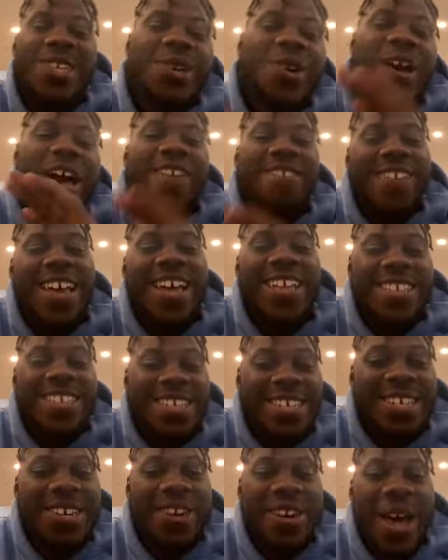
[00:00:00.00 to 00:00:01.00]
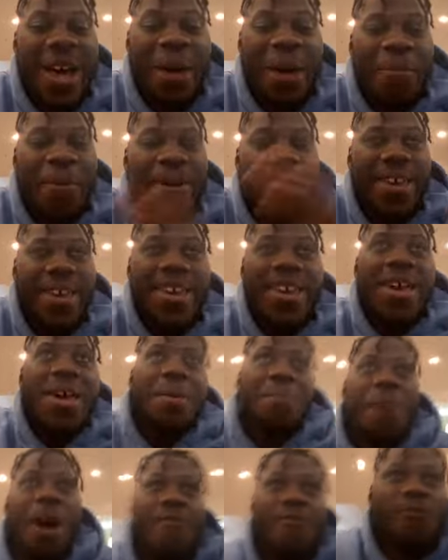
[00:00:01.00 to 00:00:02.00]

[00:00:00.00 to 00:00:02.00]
You don't have to add this in or not, but my